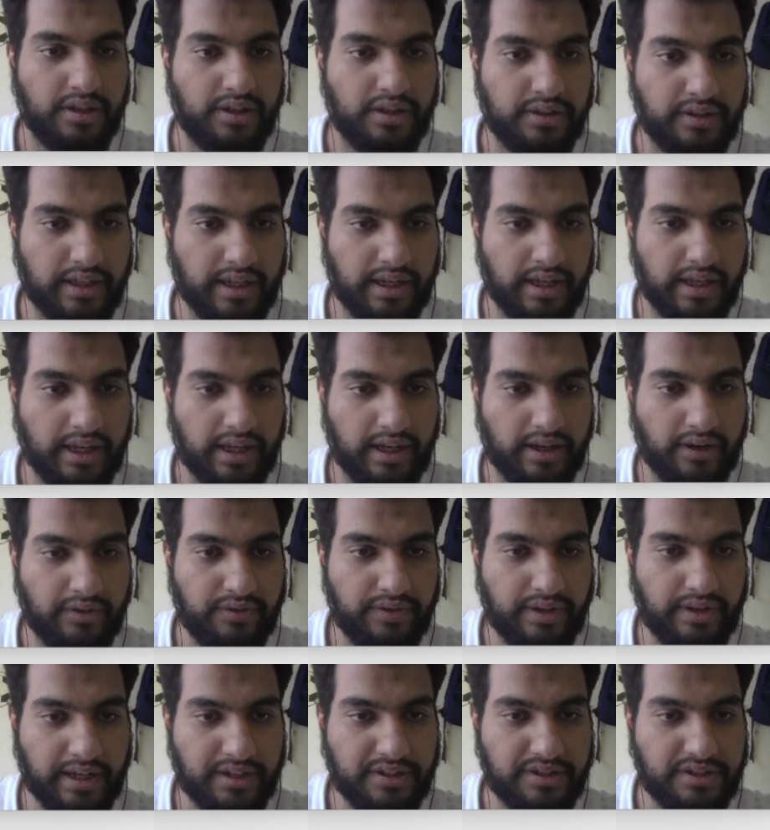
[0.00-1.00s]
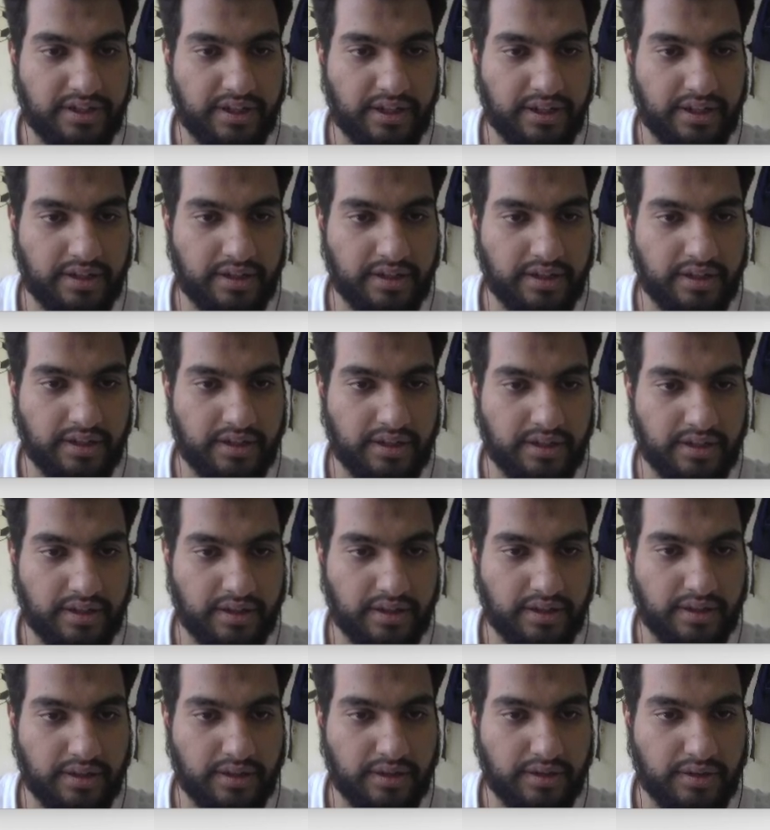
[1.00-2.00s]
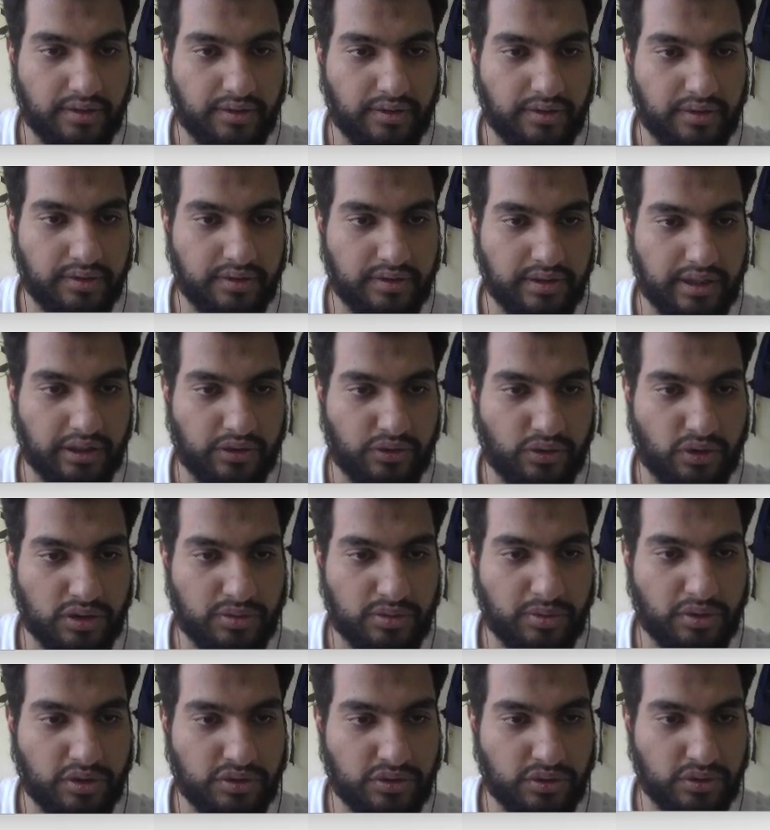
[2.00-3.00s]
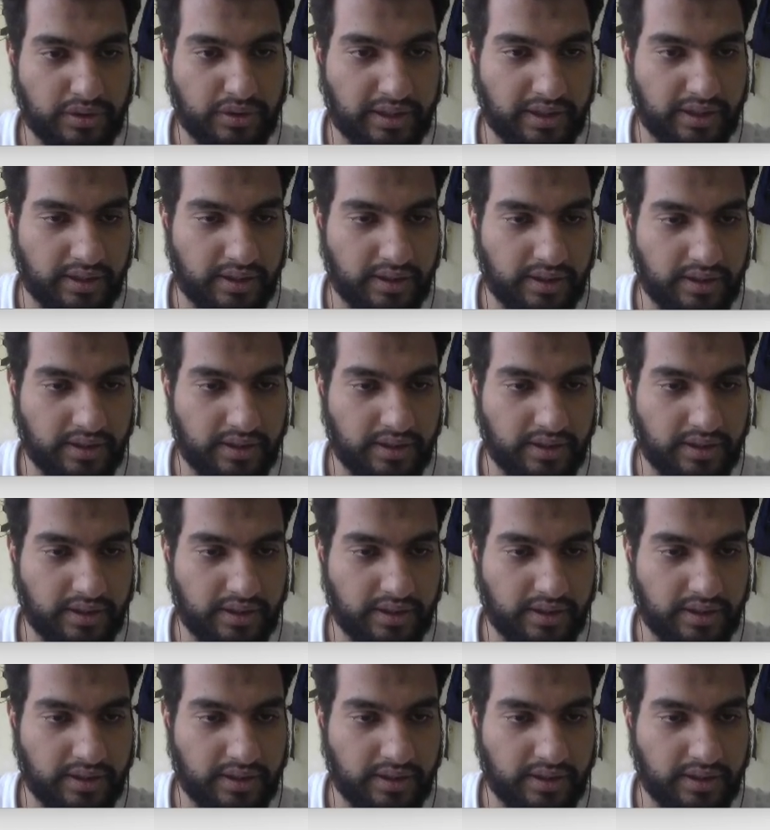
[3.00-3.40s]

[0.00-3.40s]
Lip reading: Then I have next state that corresponds to here,